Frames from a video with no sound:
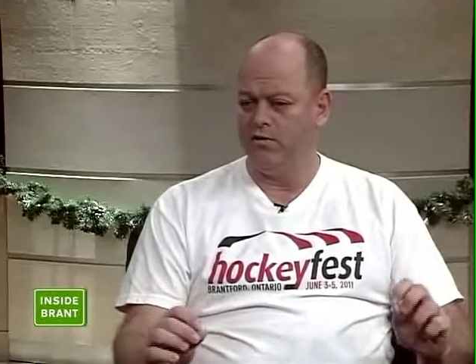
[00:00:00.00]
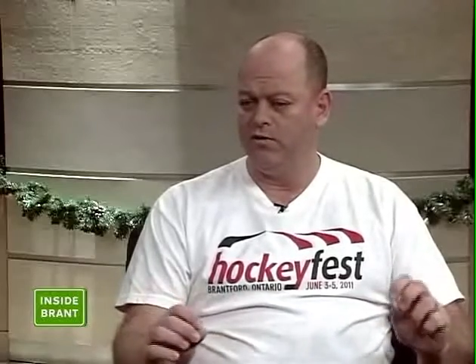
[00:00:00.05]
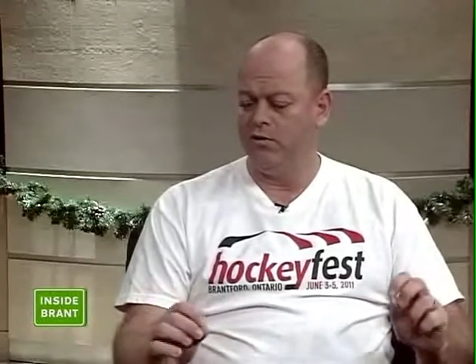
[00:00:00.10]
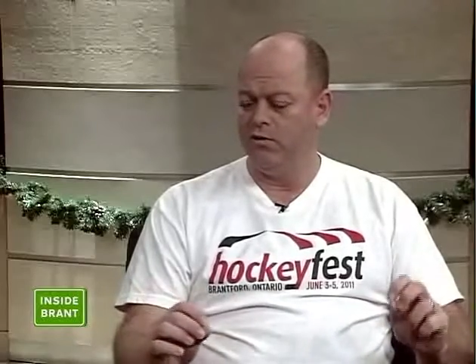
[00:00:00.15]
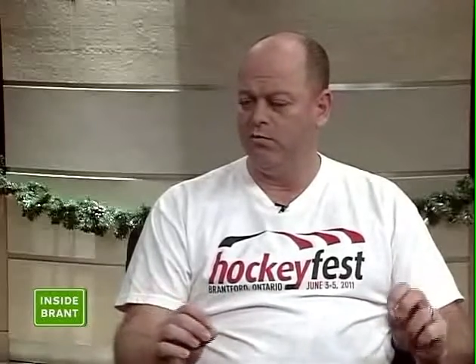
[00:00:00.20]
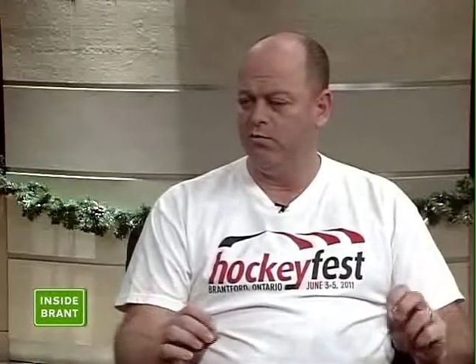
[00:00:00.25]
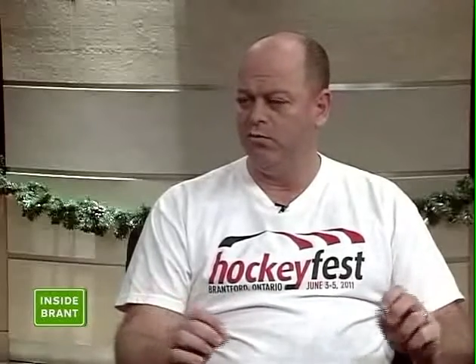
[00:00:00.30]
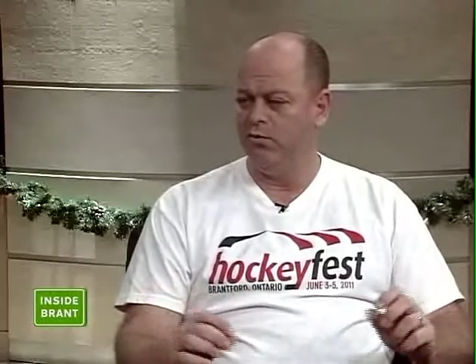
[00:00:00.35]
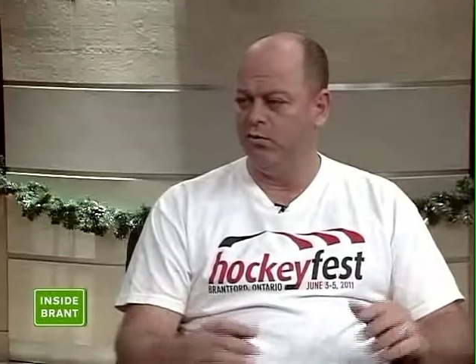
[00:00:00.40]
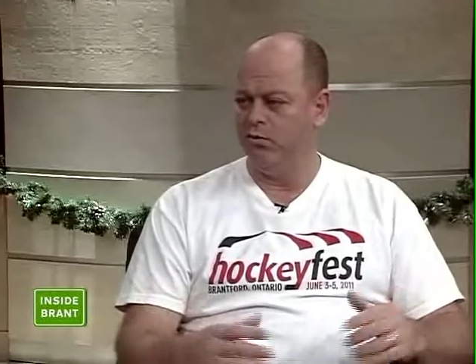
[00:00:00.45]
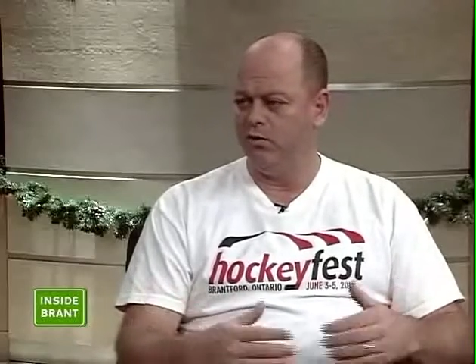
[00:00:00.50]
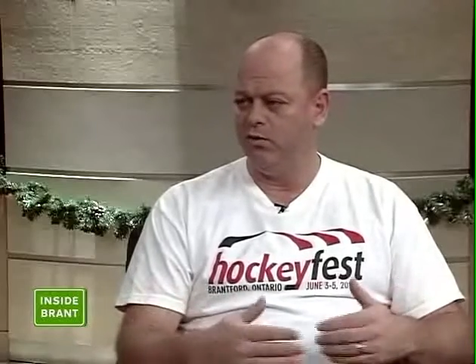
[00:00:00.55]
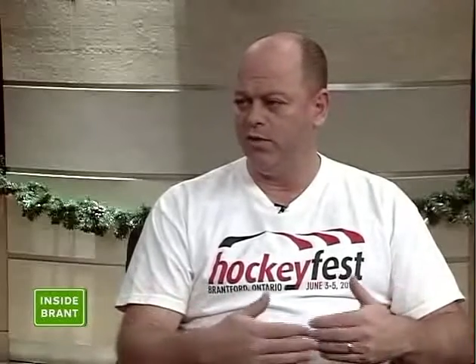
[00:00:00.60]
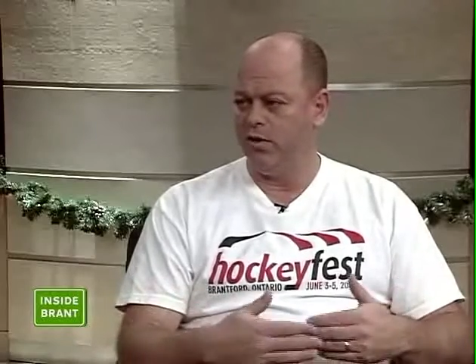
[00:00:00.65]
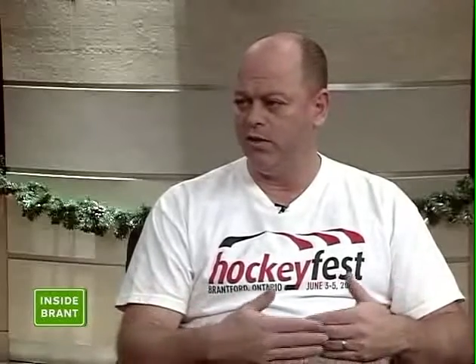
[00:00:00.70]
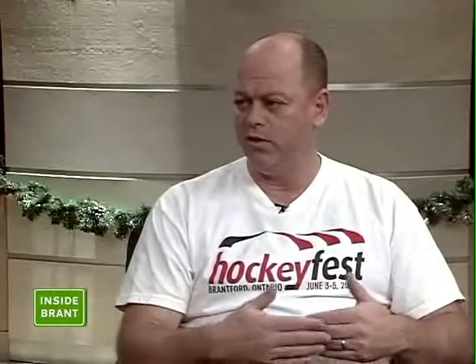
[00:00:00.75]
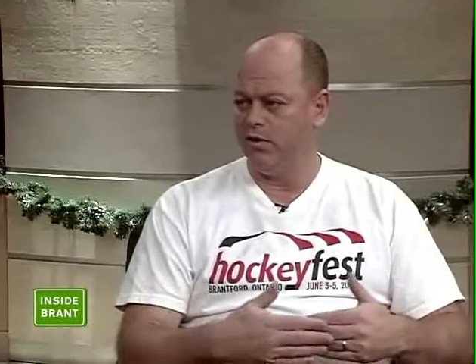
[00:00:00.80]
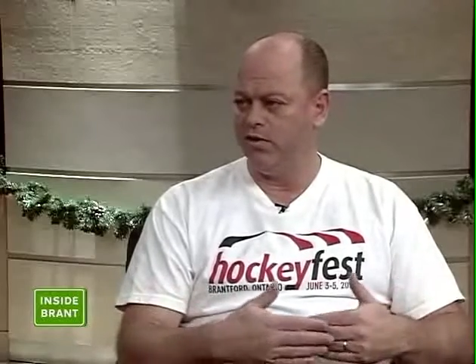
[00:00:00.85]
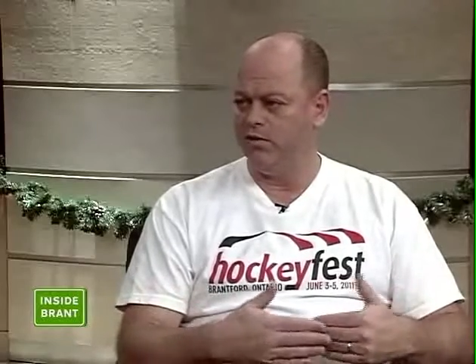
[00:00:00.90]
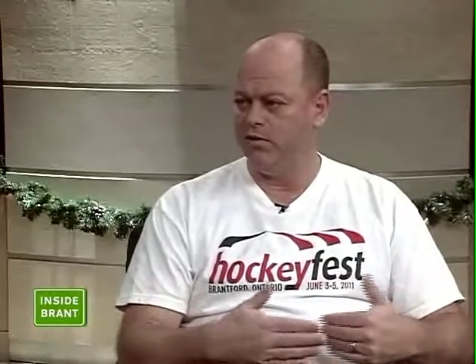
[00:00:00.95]
so important
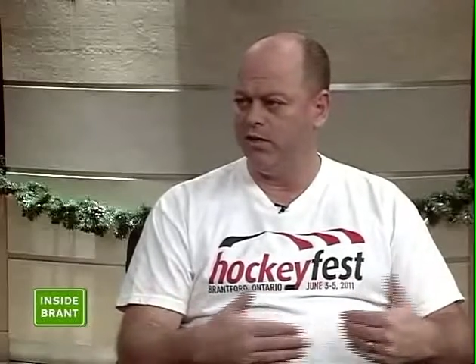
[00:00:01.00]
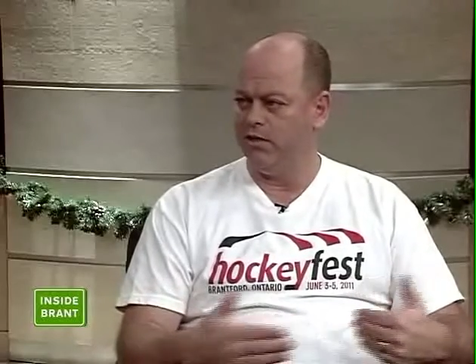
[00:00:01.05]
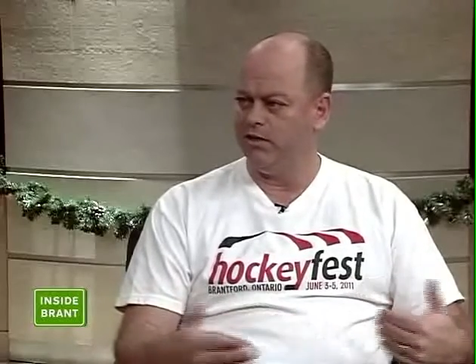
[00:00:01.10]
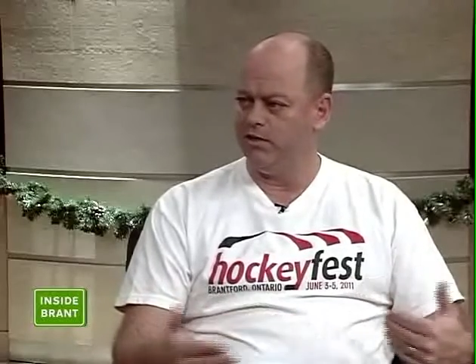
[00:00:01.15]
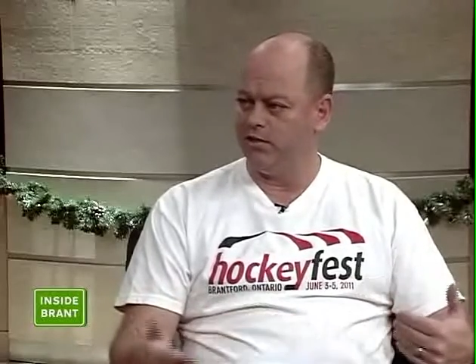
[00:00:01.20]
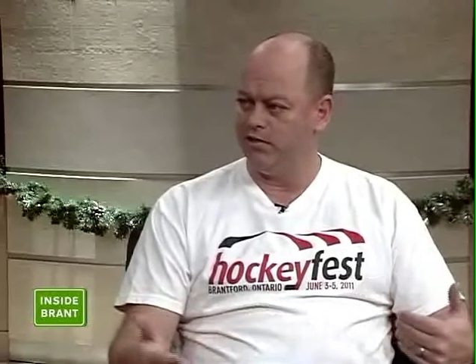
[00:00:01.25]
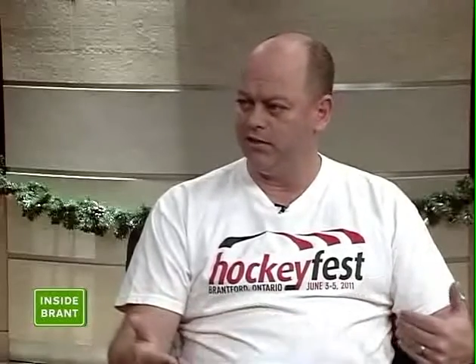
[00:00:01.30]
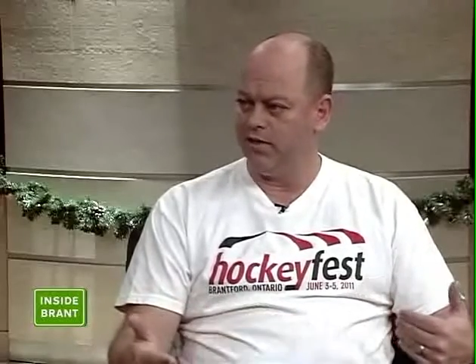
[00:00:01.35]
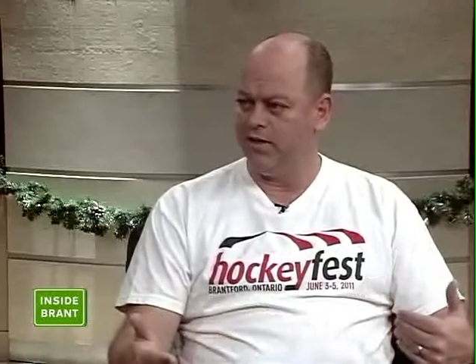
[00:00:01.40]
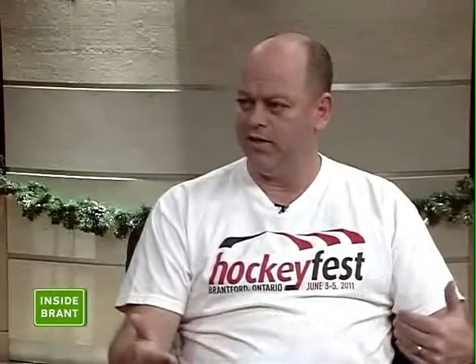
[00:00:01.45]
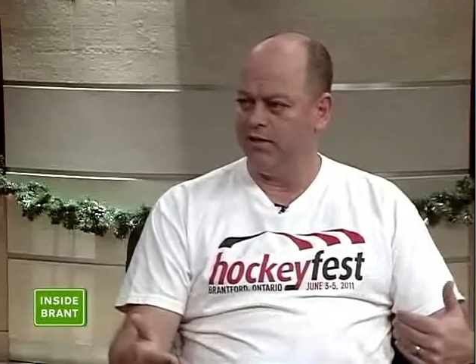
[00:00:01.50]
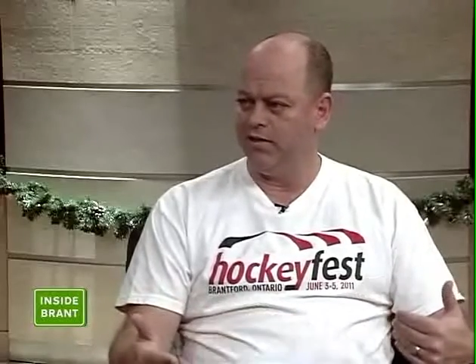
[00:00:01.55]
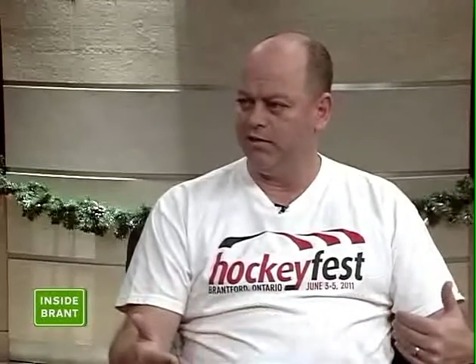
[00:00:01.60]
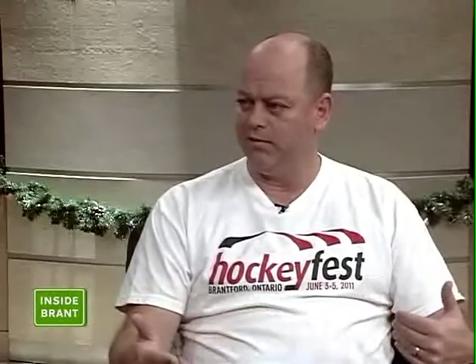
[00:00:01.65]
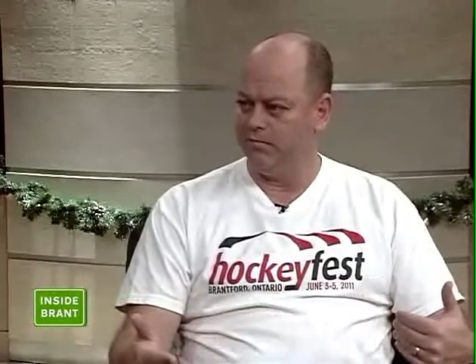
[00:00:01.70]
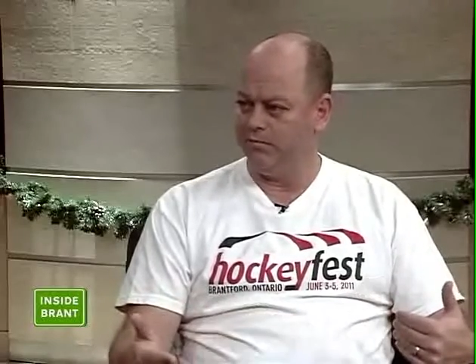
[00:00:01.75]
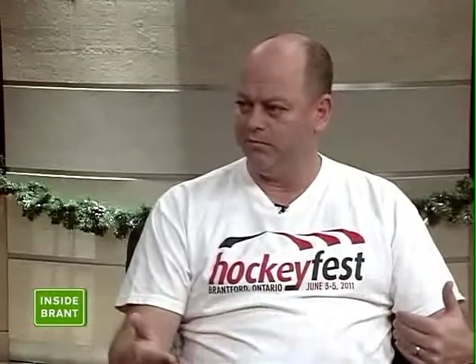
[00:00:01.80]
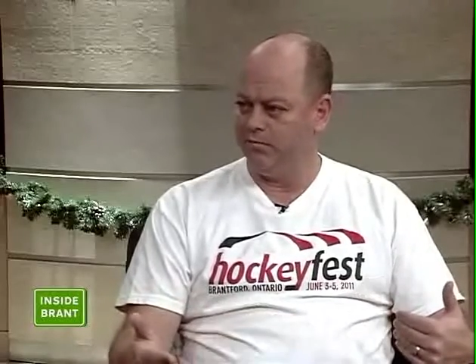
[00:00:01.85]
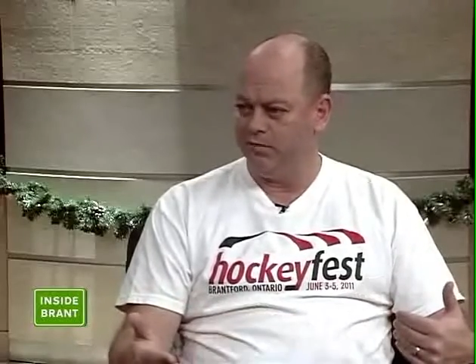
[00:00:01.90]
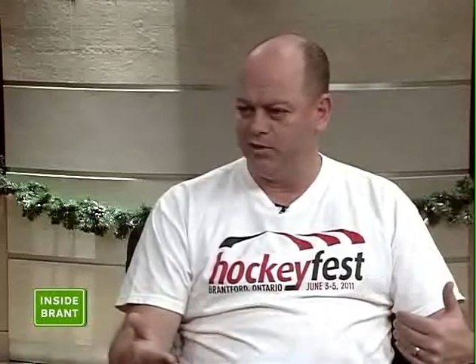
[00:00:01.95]
that these guys decided
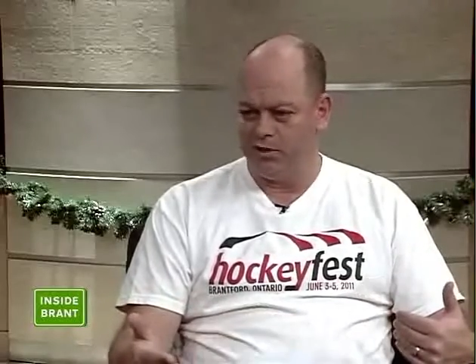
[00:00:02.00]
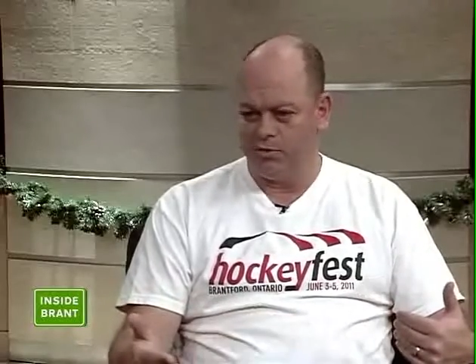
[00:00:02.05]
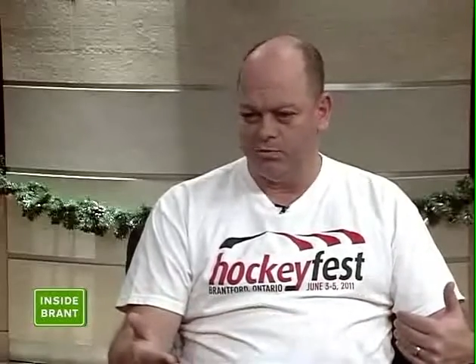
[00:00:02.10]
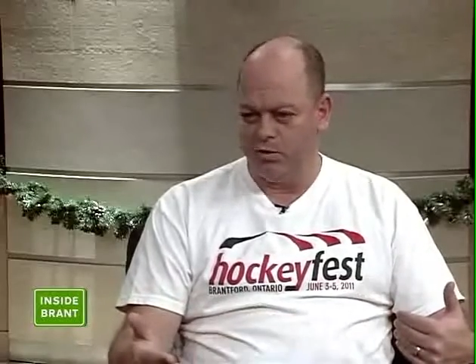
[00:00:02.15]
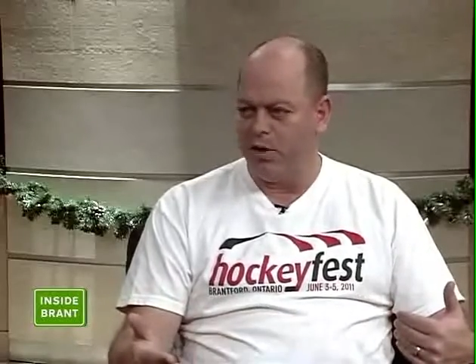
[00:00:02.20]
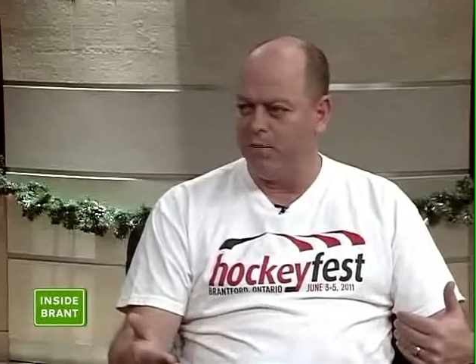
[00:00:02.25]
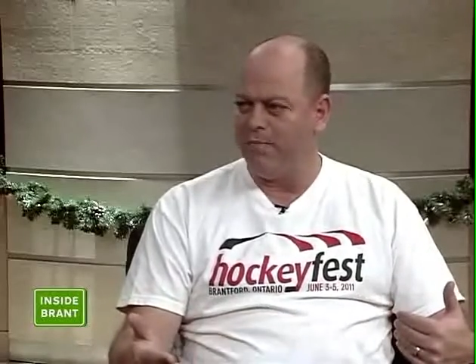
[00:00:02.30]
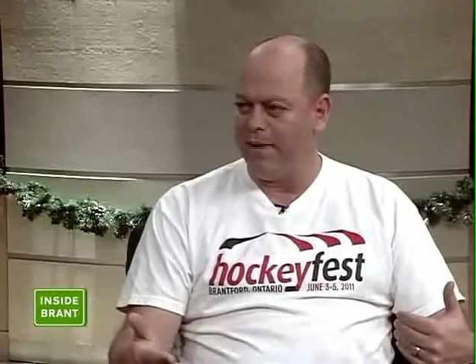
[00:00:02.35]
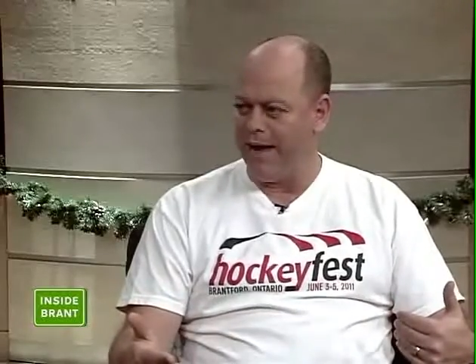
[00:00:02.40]
to just put a